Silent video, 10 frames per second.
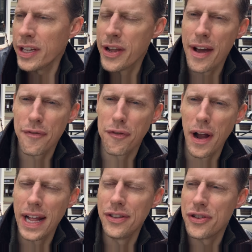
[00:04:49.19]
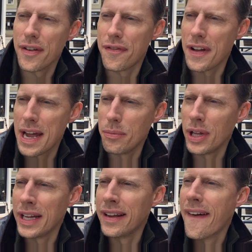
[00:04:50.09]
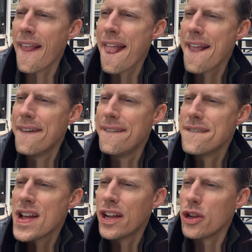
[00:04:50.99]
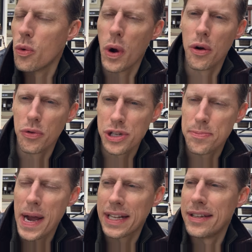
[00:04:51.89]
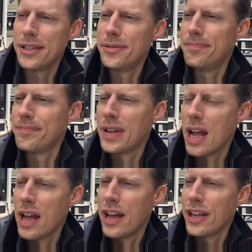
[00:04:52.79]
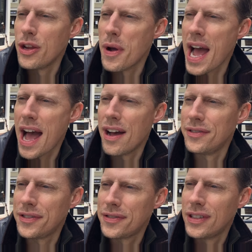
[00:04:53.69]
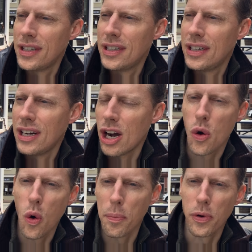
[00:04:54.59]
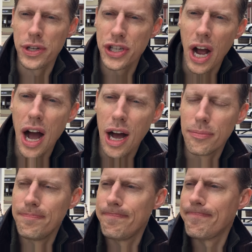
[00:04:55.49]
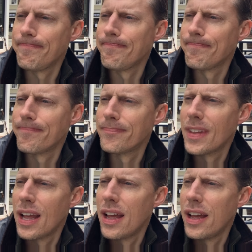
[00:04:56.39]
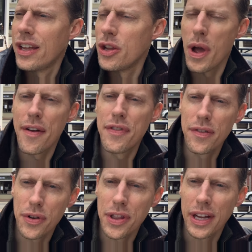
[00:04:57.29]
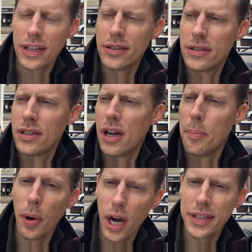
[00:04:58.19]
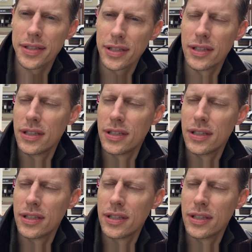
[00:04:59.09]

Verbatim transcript: you have friends, you have family, you're well respected, you have a corporate job, you have everything. But